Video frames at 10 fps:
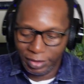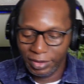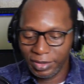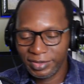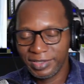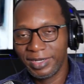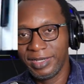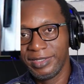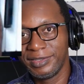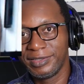Easy
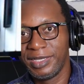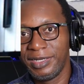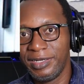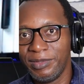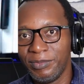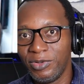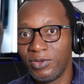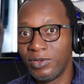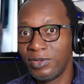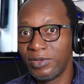like Sunday
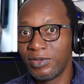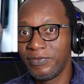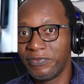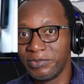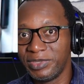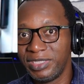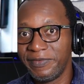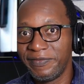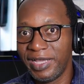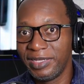morning from G
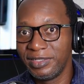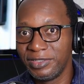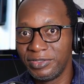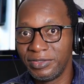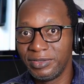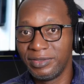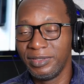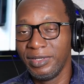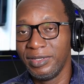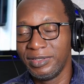flat to
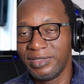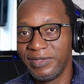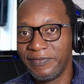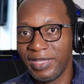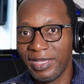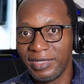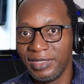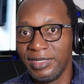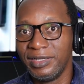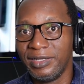D flat
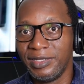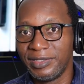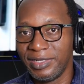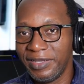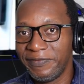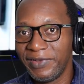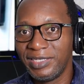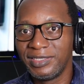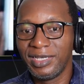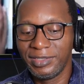and E
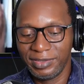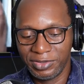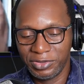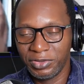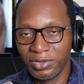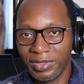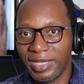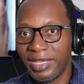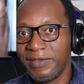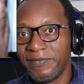flat sus to
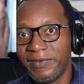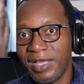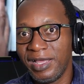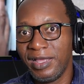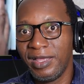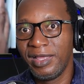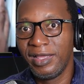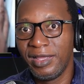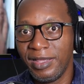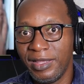A
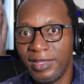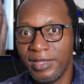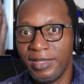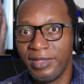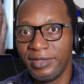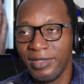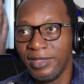flat,